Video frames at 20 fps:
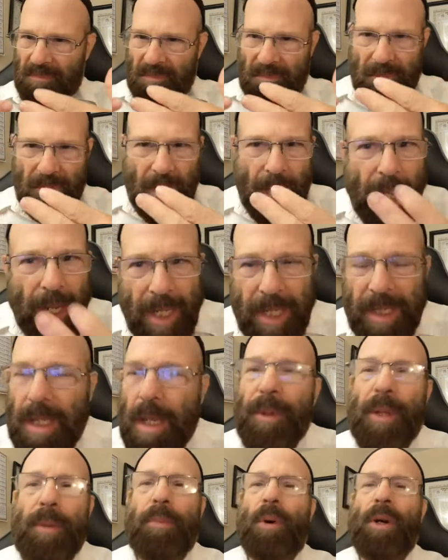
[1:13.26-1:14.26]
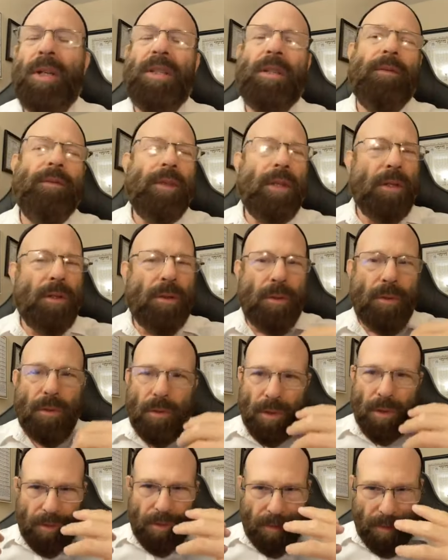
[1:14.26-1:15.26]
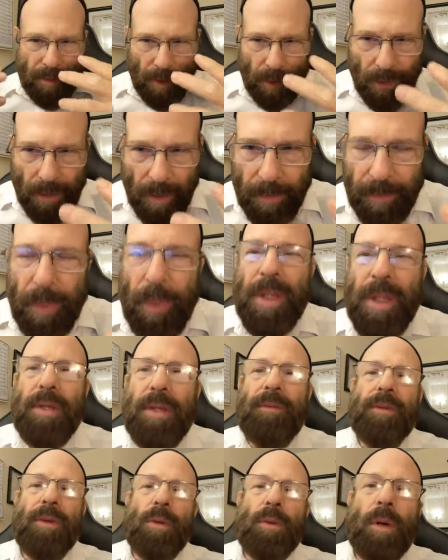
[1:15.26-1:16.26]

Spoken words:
academic point of view, a Torah point of view,